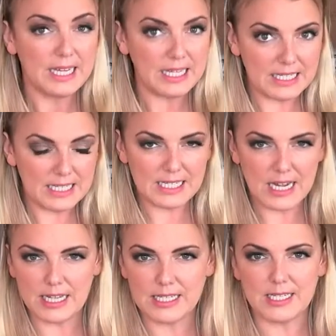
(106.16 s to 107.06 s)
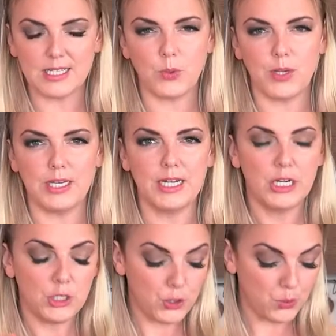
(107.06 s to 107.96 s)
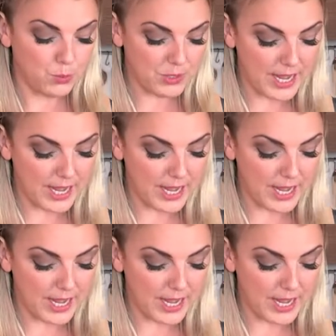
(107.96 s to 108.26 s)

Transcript: inside the squid tubes